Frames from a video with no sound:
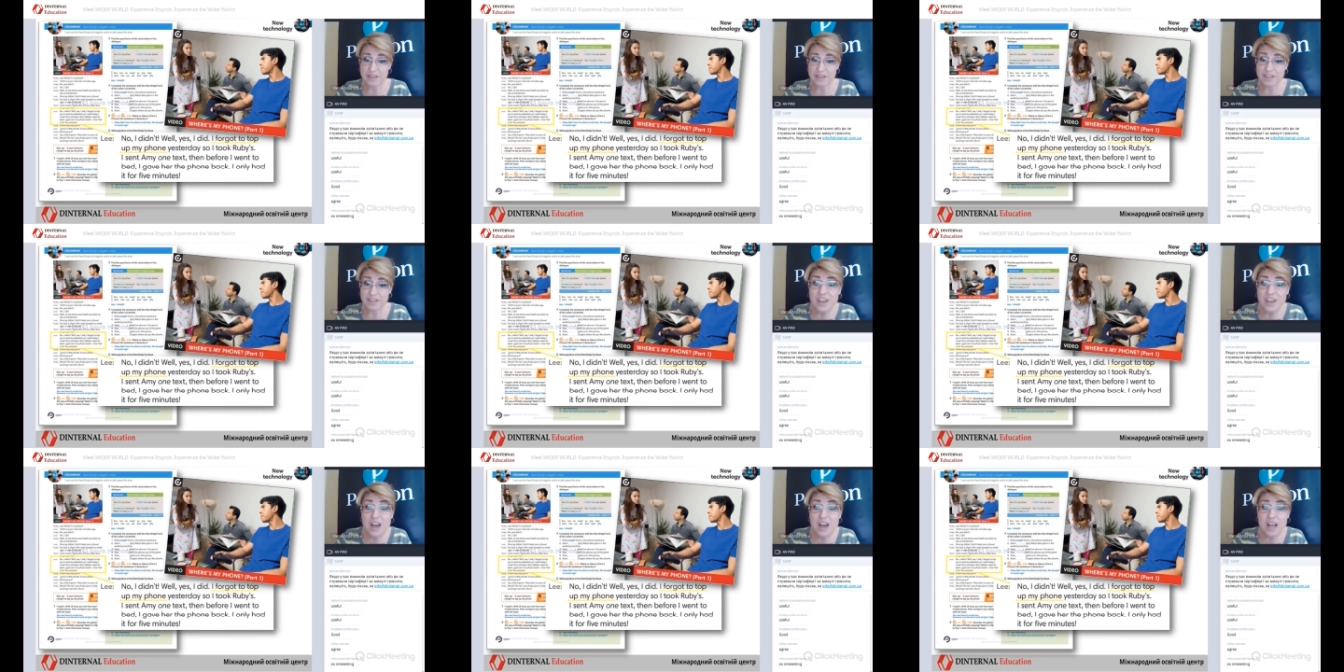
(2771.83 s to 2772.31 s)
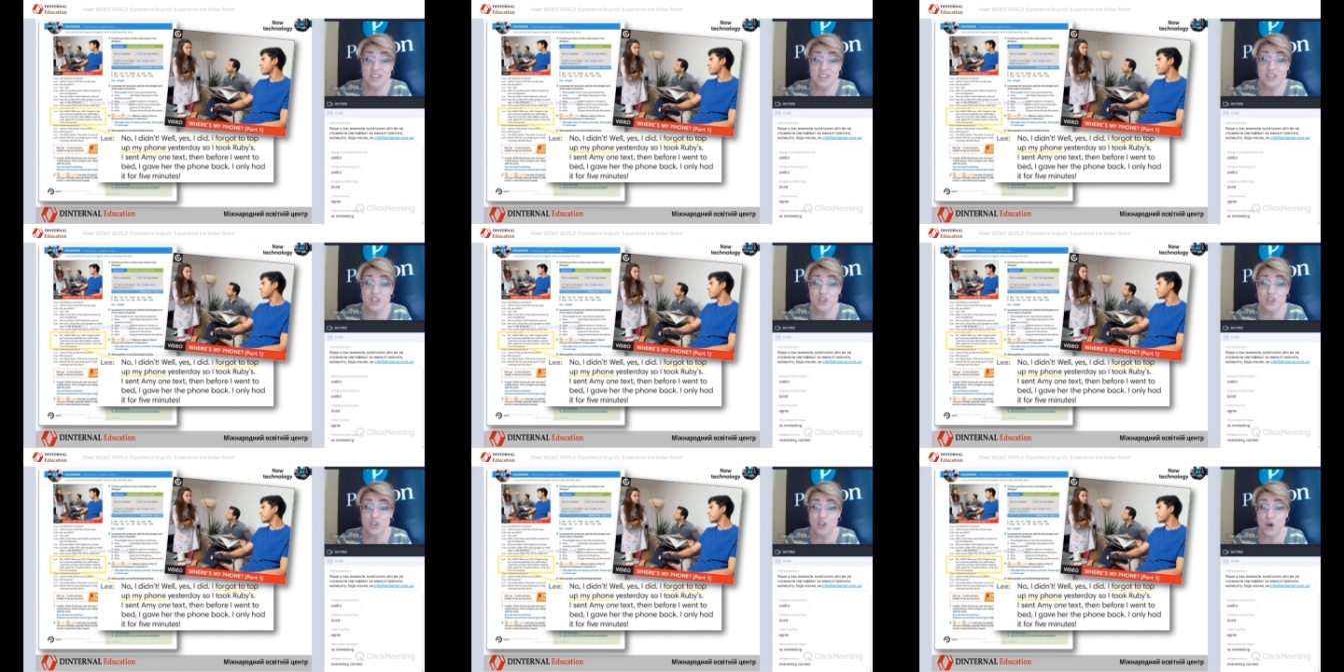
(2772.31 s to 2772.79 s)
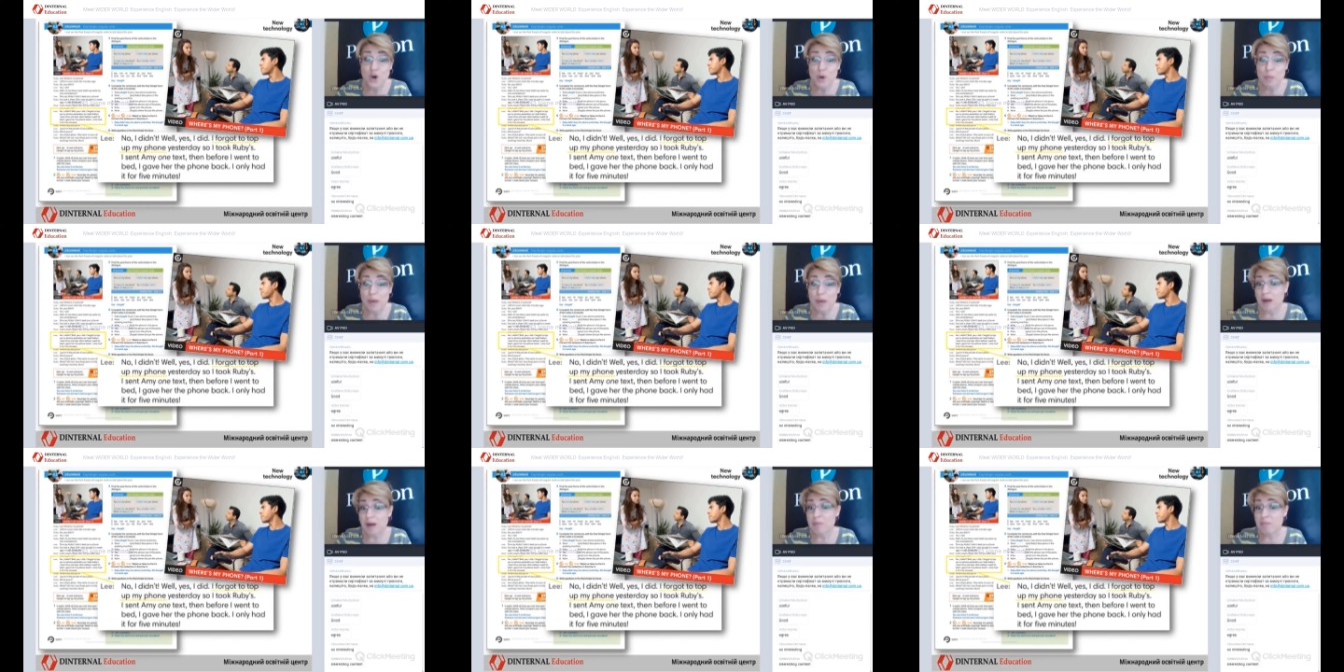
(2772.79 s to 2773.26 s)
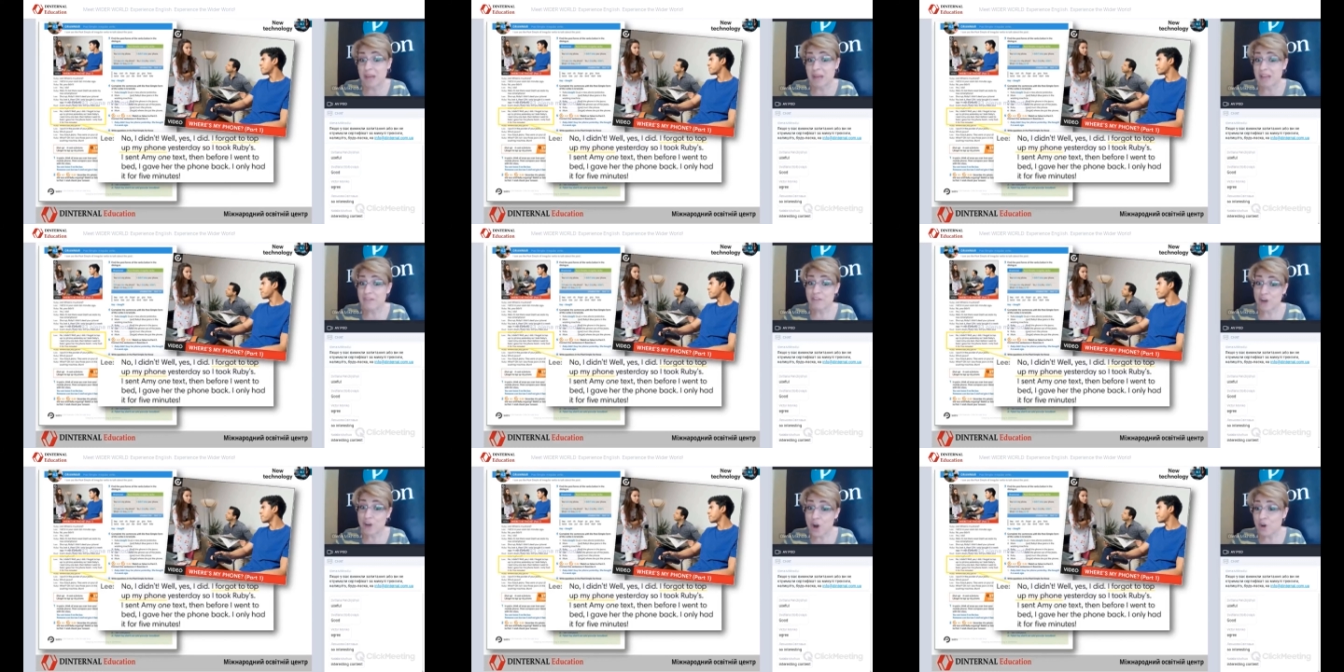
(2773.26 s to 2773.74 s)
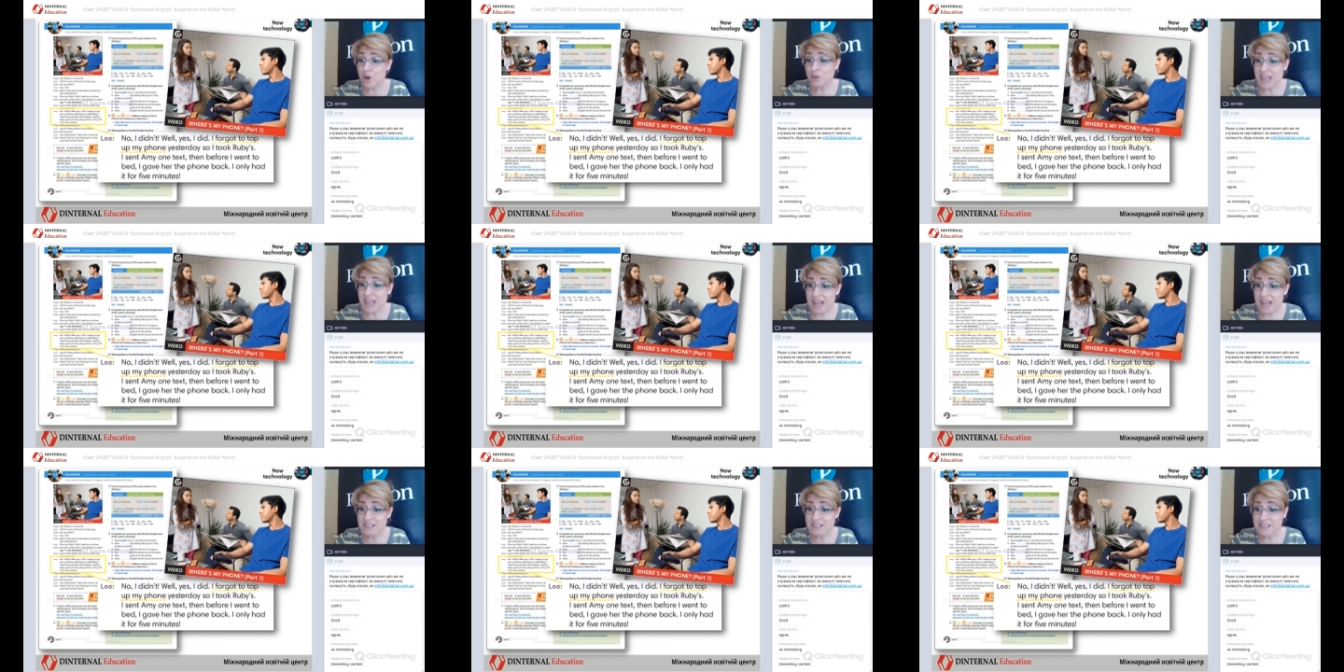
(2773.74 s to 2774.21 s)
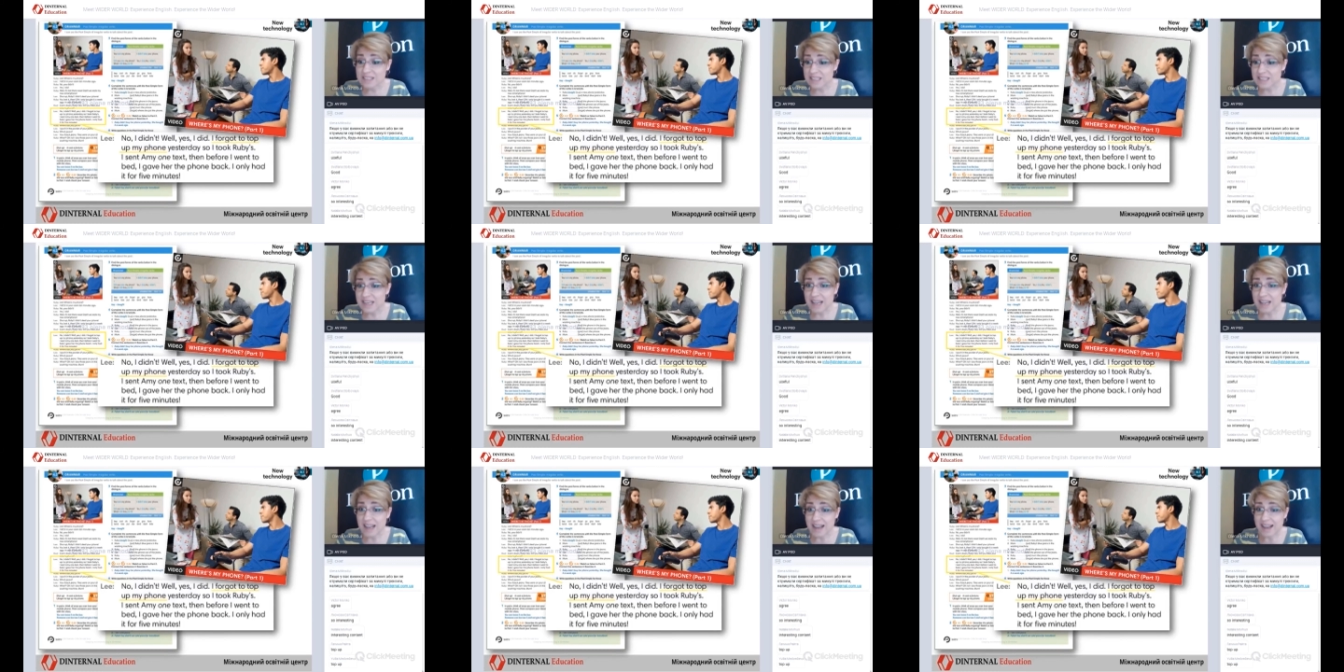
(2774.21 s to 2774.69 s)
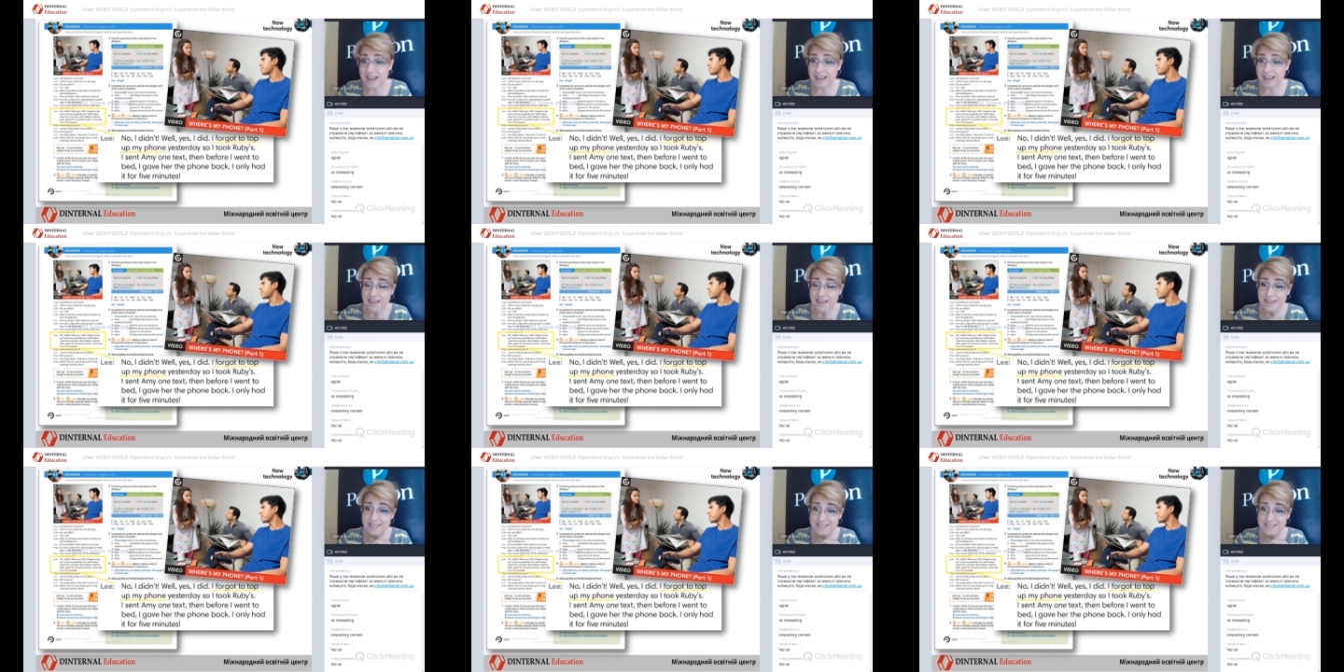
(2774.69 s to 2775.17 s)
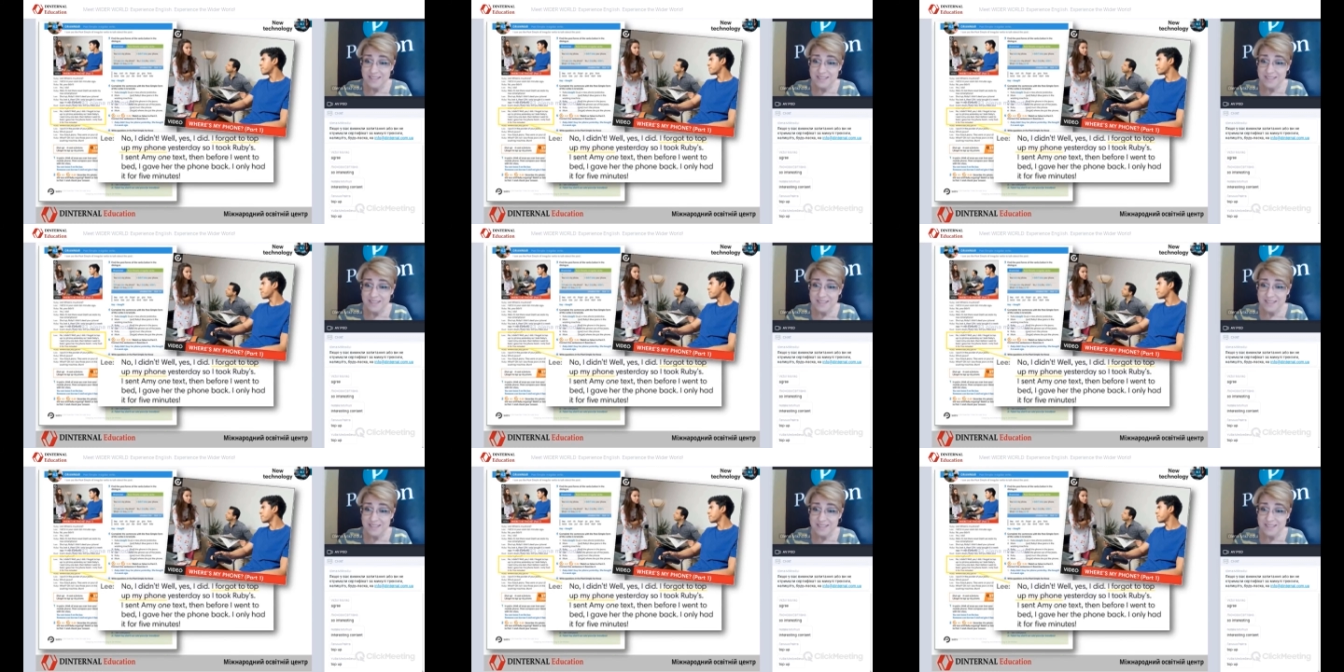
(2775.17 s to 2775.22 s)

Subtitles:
I forgot to top up my phone yesterday.